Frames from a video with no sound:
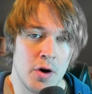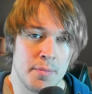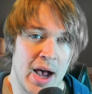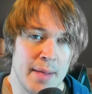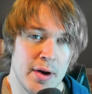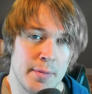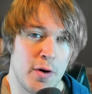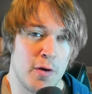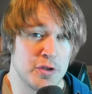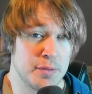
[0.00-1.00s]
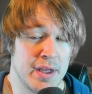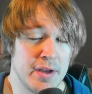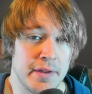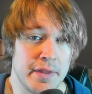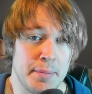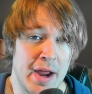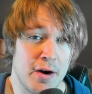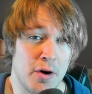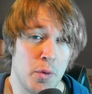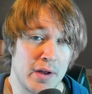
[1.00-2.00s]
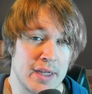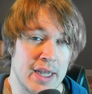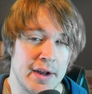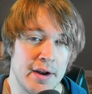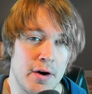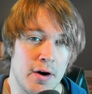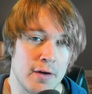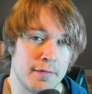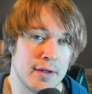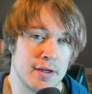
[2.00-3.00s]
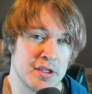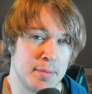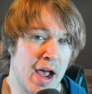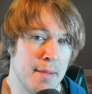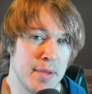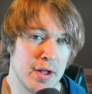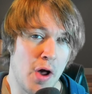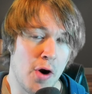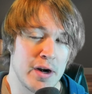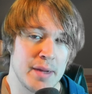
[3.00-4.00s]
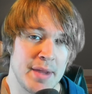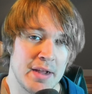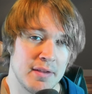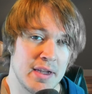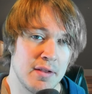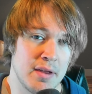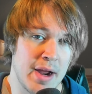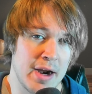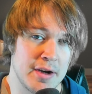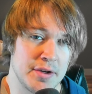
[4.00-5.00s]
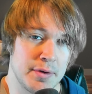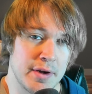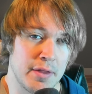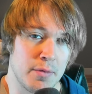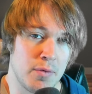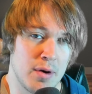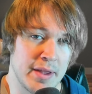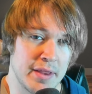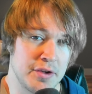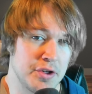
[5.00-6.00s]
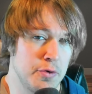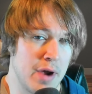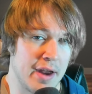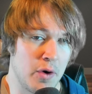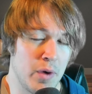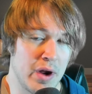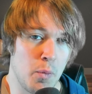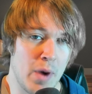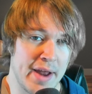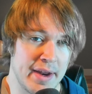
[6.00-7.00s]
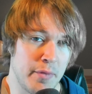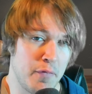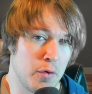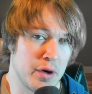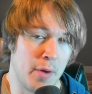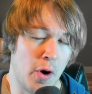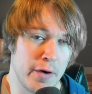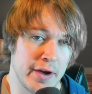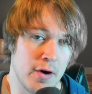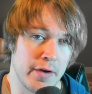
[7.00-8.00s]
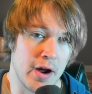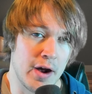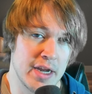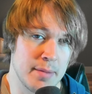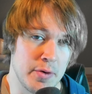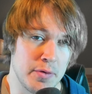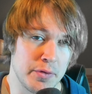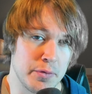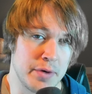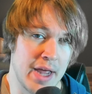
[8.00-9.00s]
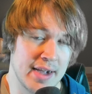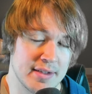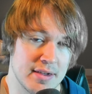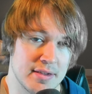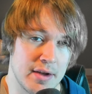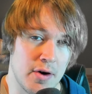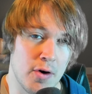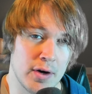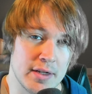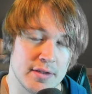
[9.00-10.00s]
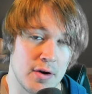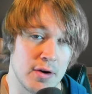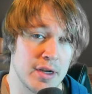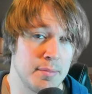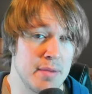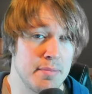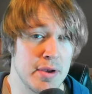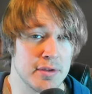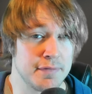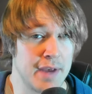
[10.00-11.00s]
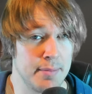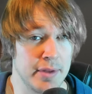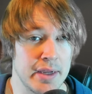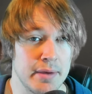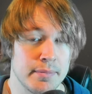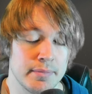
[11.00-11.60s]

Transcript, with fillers: Omaima approached Bill and the pair quickly hit it off. Despite Bill already being legally married to another woman, the two had a quick wedding before departing on a honeymoon through Texas and Arkansas to meet Bill's family.